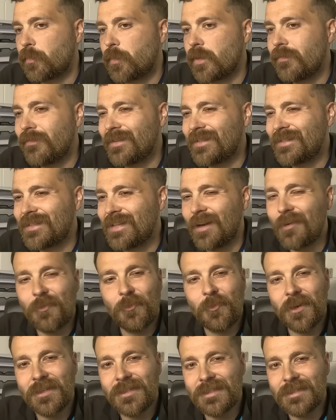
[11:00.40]
bit of a tough
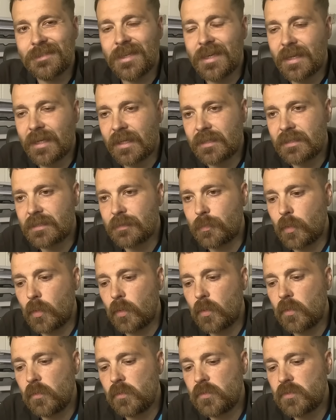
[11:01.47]
one to take, I
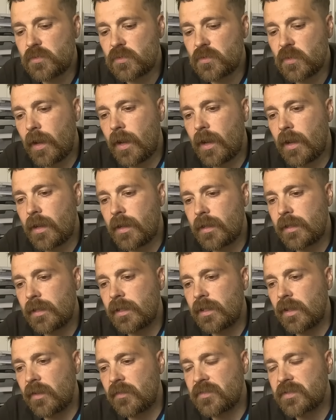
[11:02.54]
suppose.
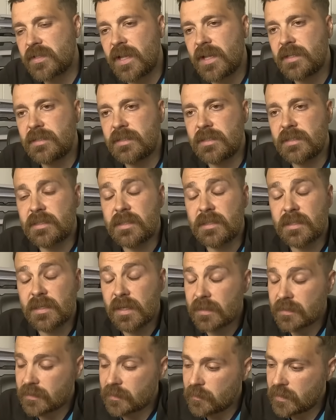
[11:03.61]
I said to the
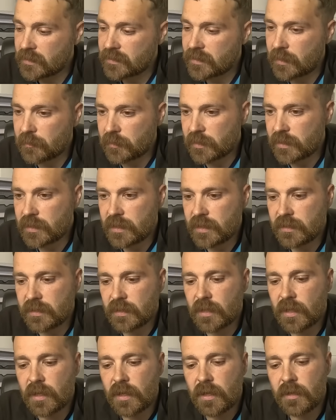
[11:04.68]
customers that I'm gonna need the
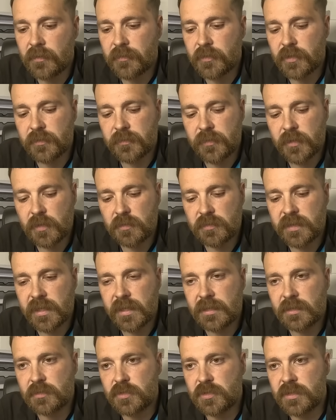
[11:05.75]
car for a few
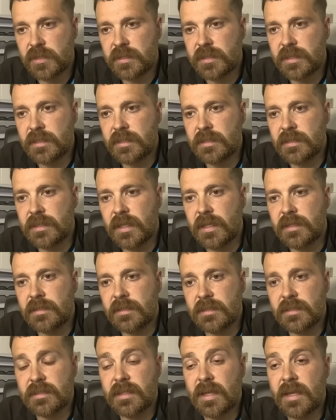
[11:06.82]
days, which they didn't
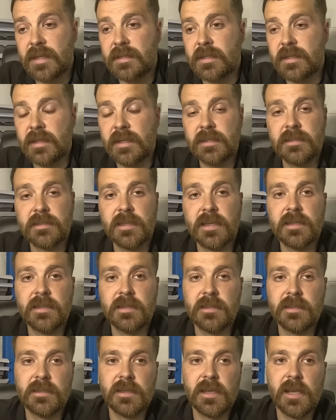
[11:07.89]
understand, and I said
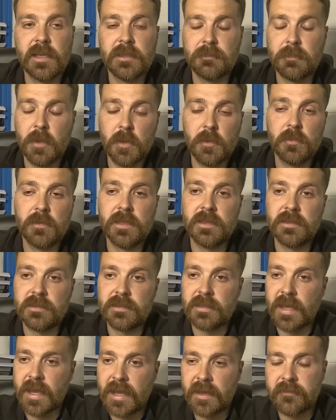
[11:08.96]
it's purely
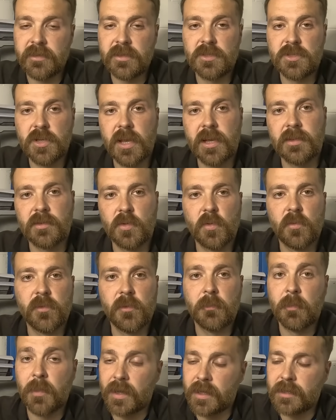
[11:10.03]
to have it checked over
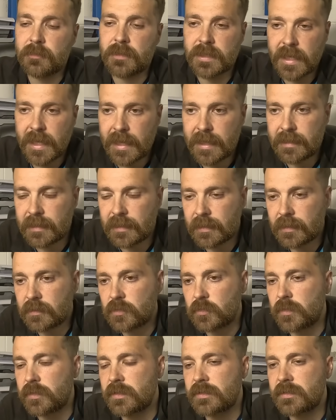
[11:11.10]
by a mechanic
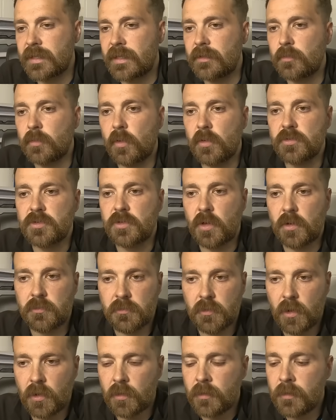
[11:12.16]
to understand what's gone
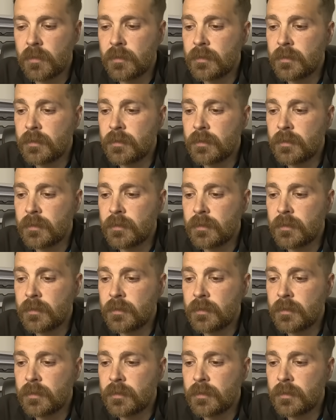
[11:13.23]
wrong,